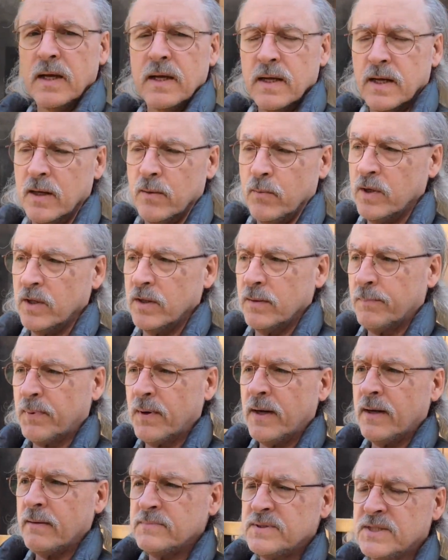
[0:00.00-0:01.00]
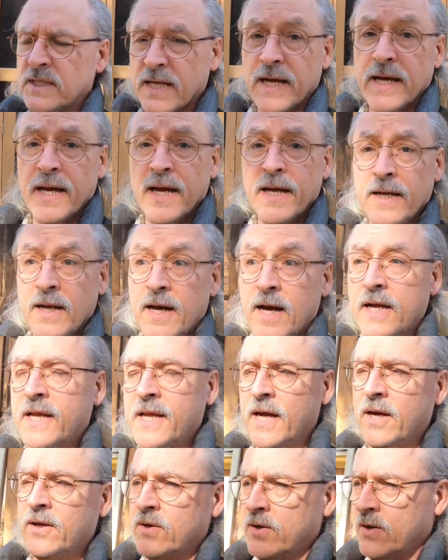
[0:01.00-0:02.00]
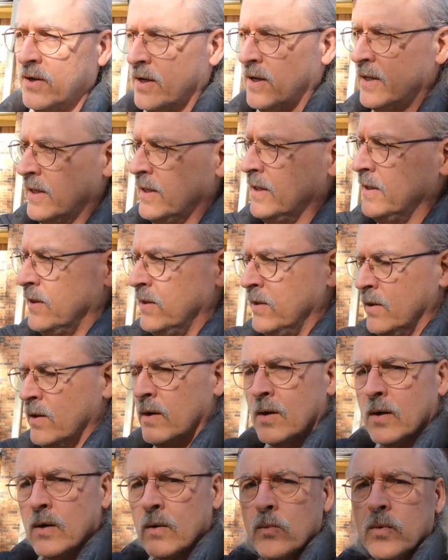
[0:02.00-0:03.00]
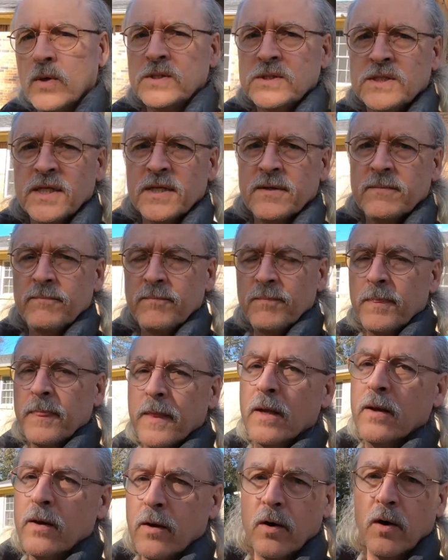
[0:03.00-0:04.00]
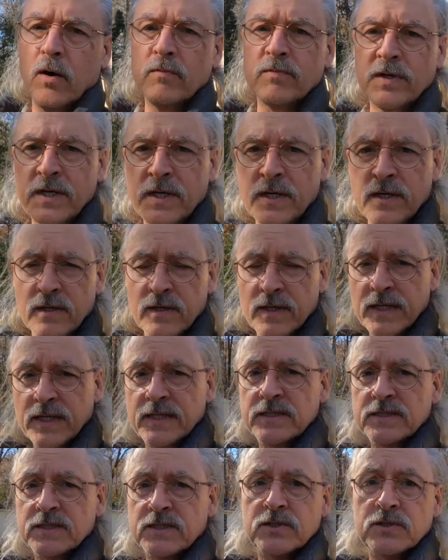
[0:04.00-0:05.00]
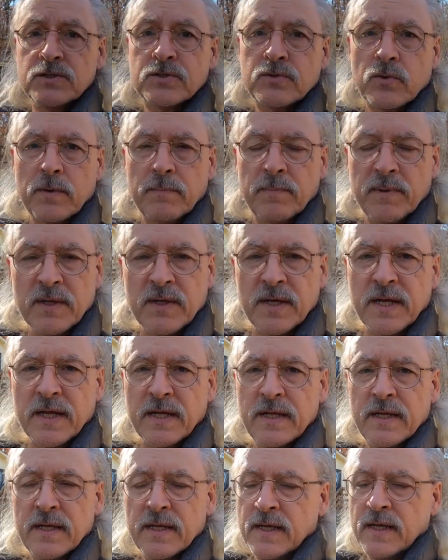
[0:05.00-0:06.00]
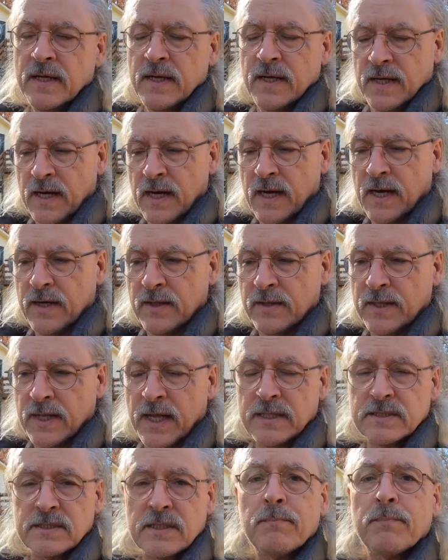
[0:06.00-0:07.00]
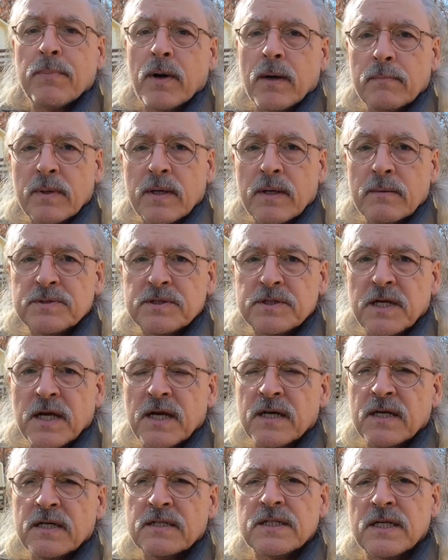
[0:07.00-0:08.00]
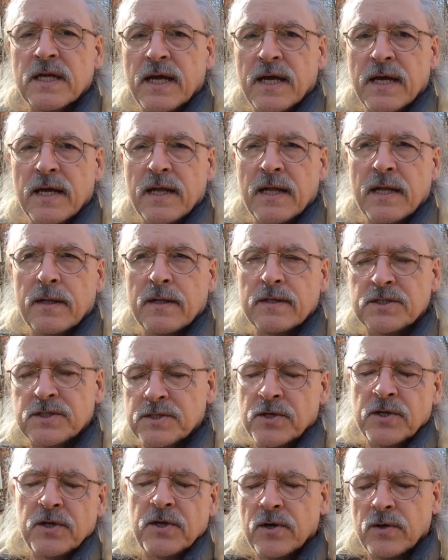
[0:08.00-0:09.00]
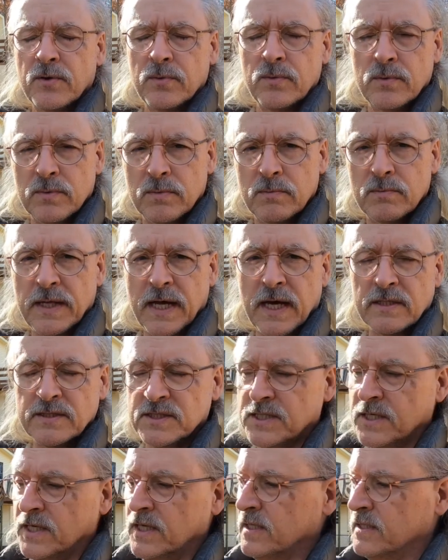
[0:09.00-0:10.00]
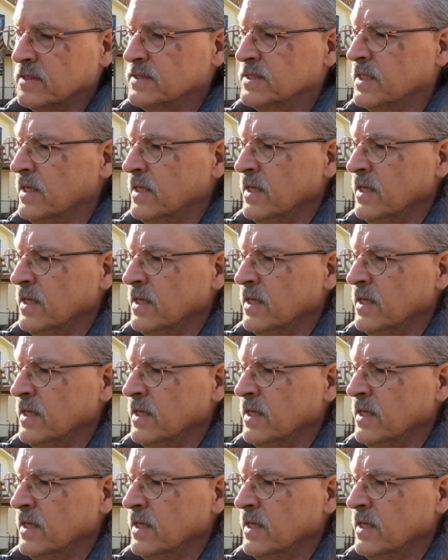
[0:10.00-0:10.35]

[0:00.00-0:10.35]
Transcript: Now, one of the problems that I had not counted on was that over here in this 2-story building that has an apartment upstairs and the studio downstairs